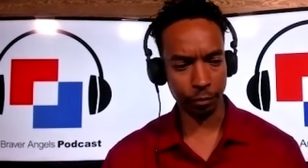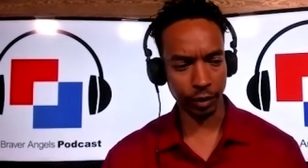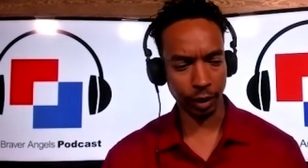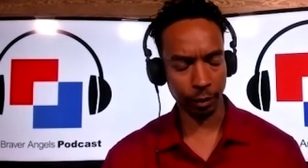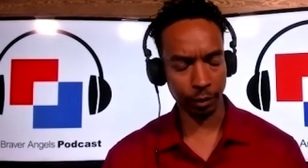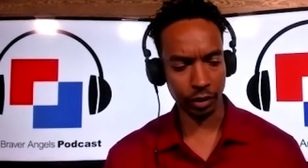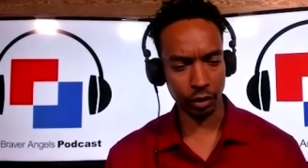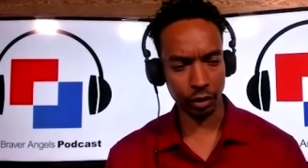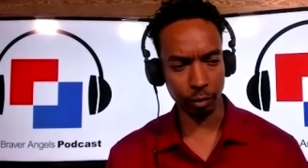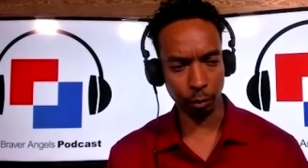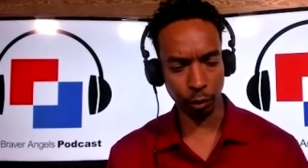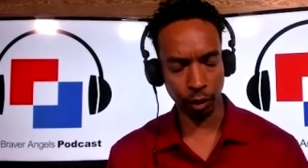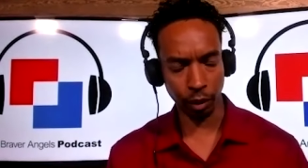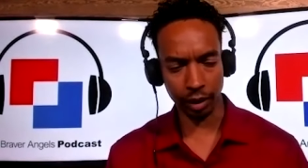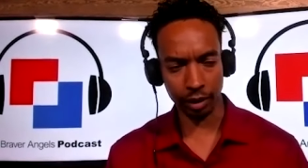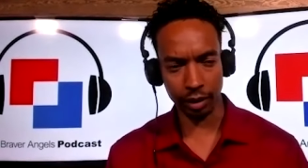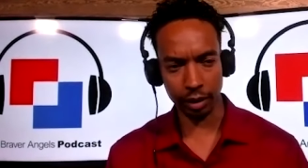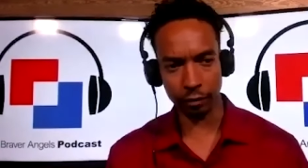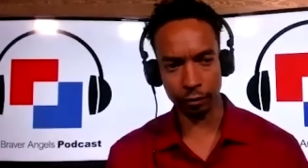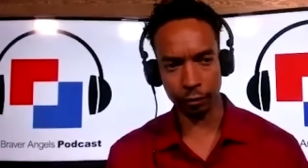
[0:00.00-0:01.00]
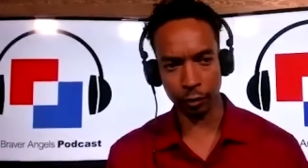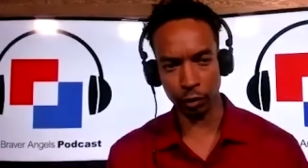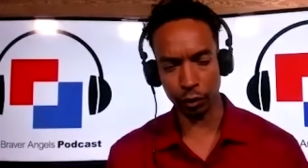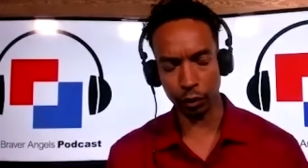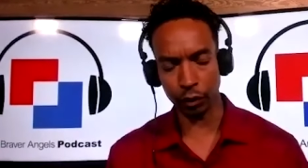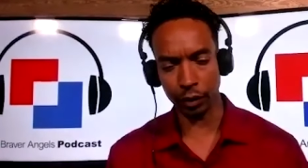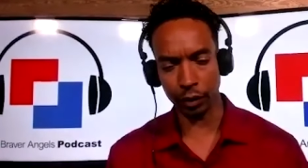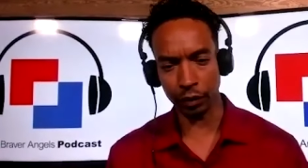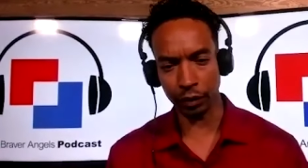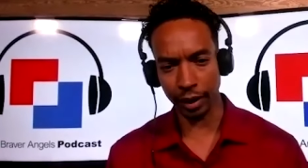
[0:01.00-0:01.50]
I mean, you can broaden it
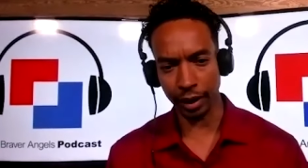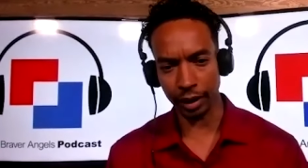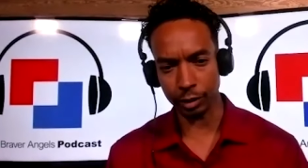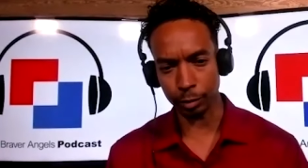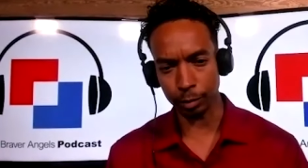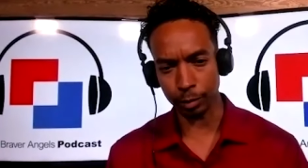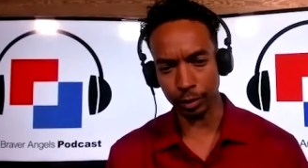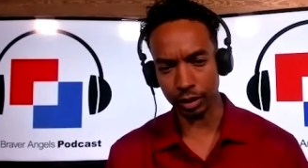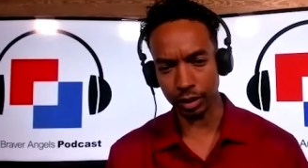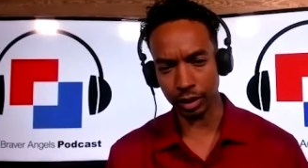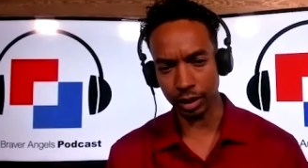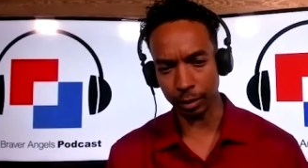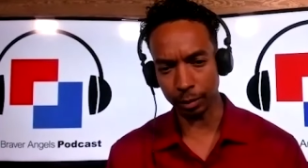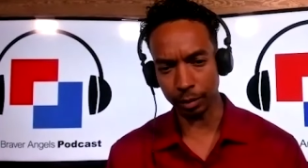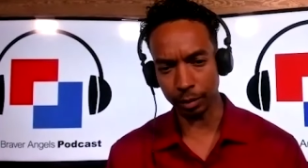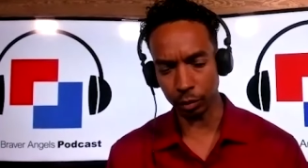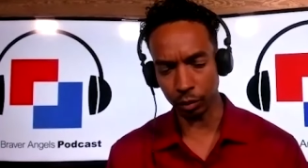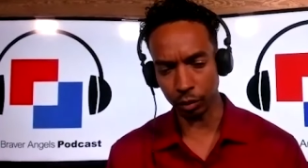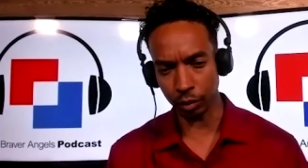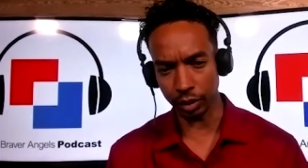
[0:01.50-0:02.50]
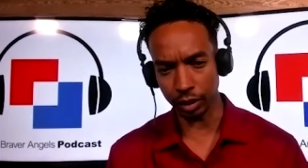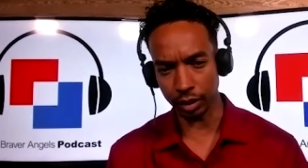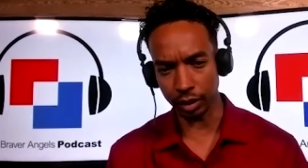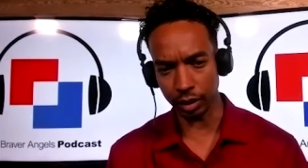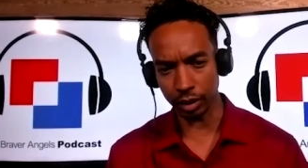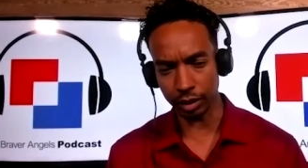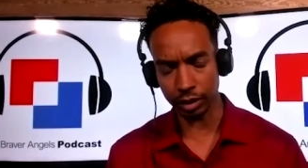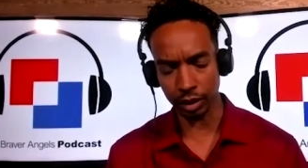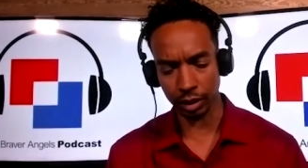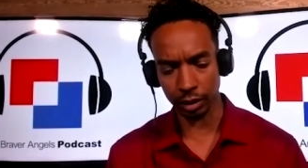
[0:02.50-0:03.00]
further than that, but to keep it rooted
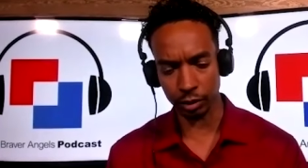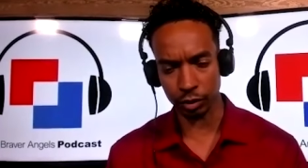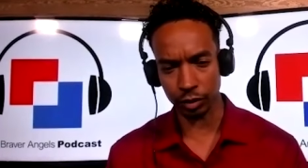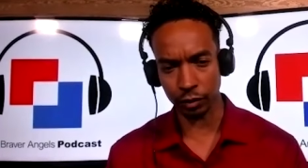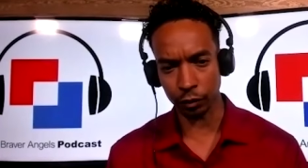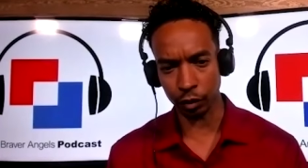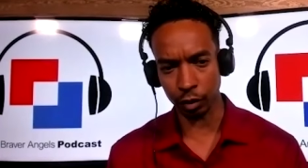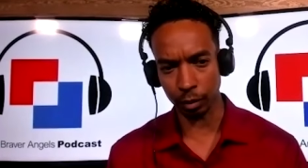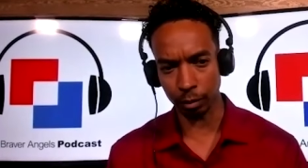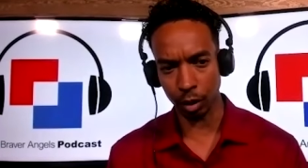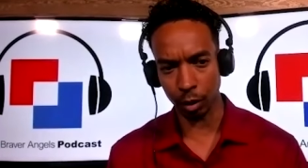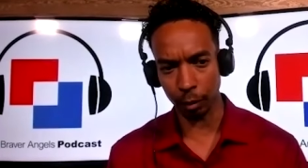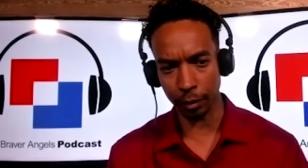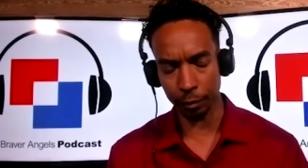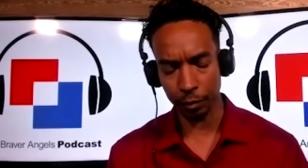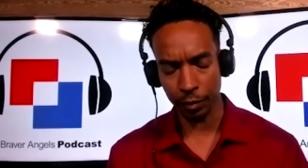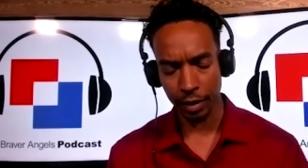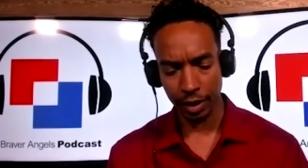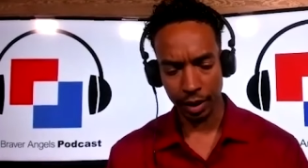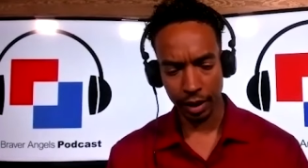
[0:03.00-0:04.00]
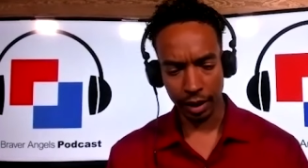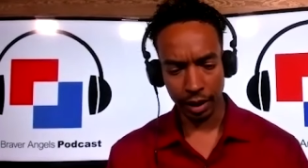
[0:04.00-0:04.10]
in this country for a moment,